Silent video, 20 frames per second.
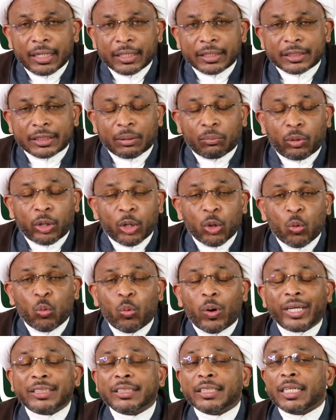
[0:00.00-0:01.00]
Someone who
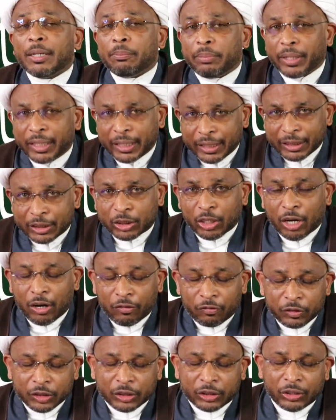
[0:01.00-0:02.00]
wasn't a police
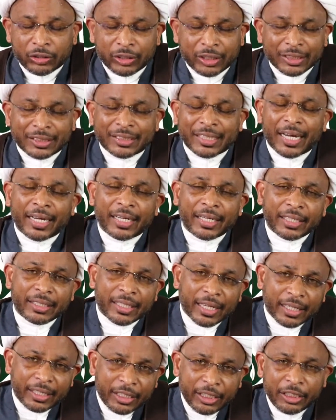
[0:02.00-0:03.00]
officer decided
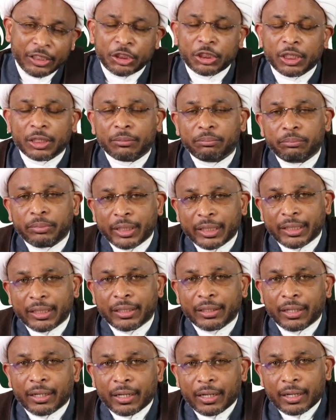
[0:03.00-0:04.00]
that he should
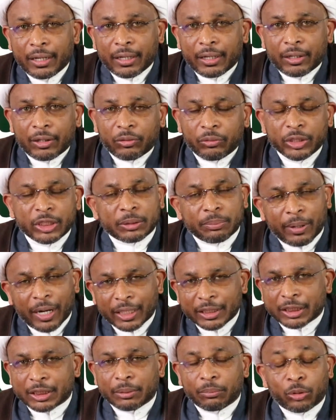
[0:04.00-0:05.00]
be
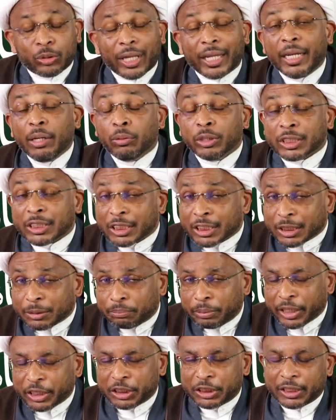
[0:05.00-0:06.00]
responsible, that he was
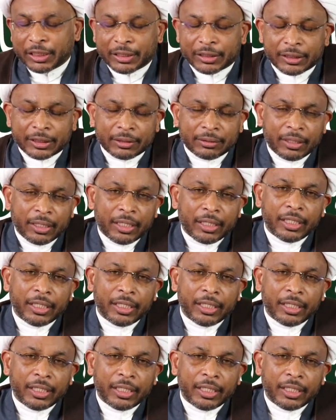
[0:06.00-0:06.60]
suspicious.